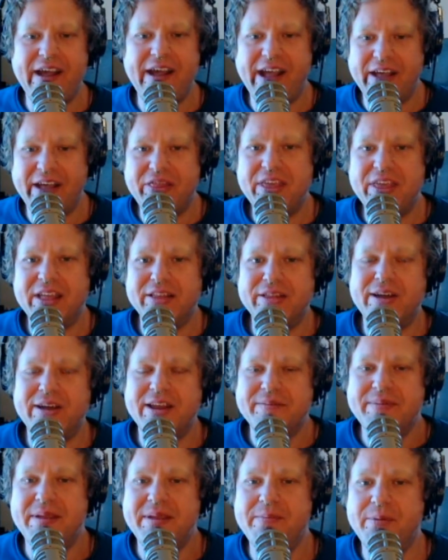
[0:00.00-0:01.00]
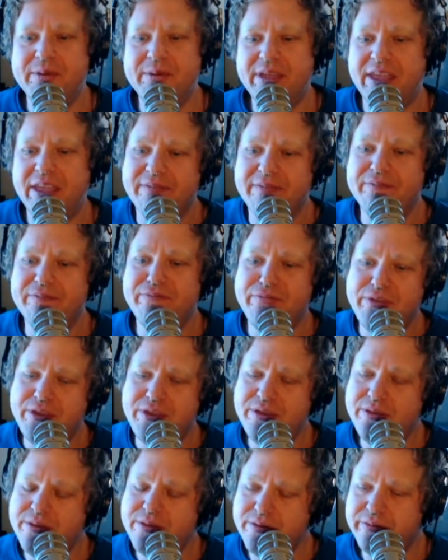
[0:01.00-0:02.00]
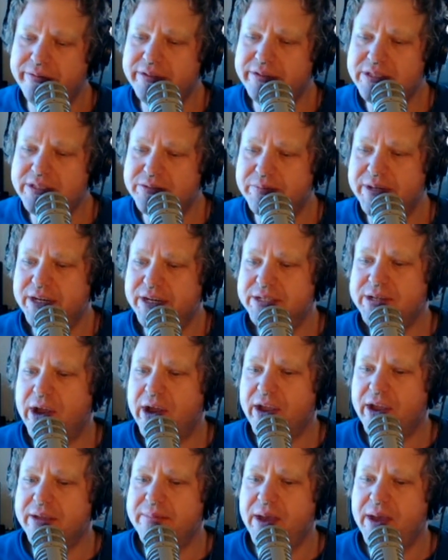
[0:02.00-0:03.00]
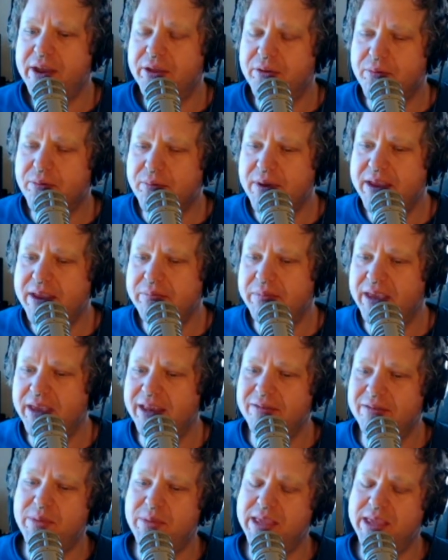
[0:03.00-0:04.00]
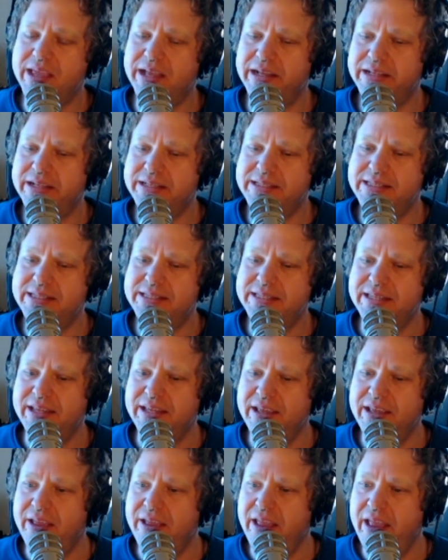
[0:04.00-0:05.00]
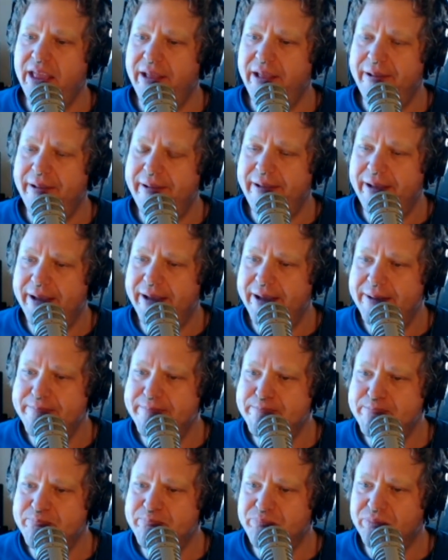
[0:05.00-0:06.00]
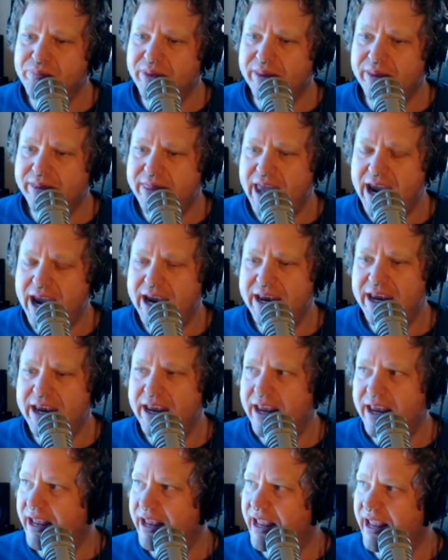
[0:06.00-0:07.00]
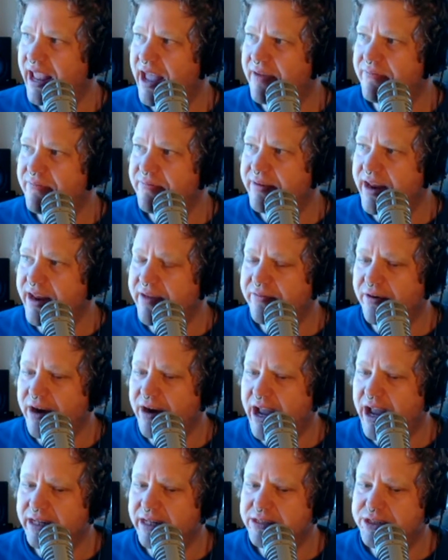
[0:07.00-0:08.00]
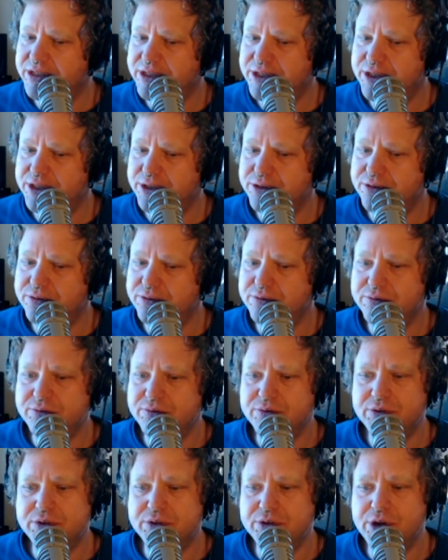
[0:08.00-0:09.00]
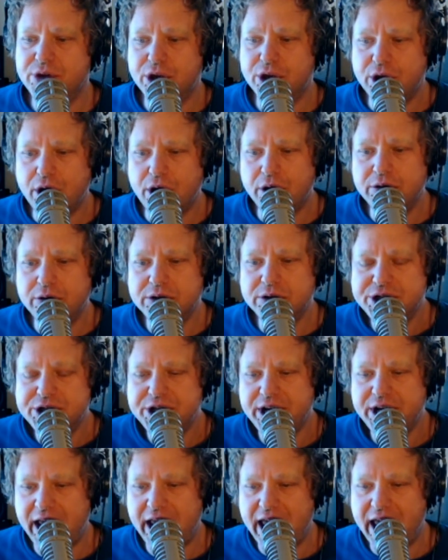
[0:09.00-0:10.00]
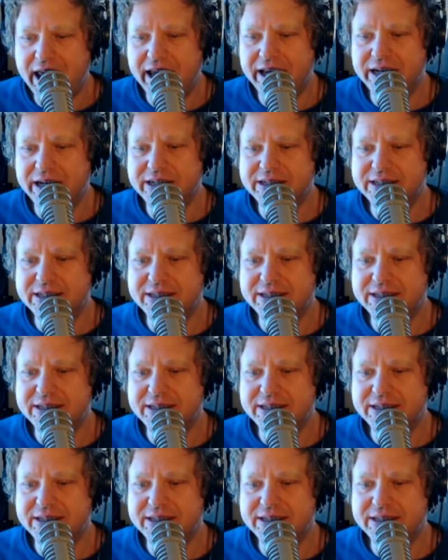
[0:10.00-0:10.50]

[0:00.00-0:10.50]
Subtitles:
lot of people get confused when you talk about agreement because they have never had to negotiate